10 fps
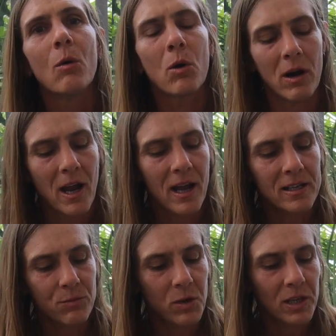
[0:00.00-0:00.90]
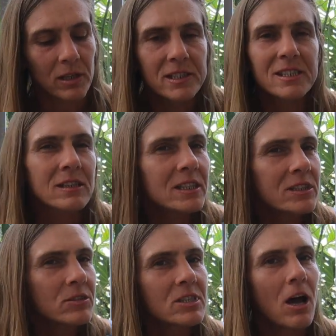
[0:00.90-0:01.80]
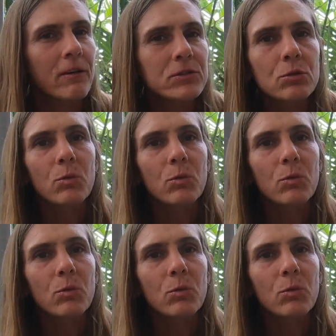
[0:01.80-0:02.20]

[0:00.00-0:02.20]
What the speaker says: Whereas with a little softer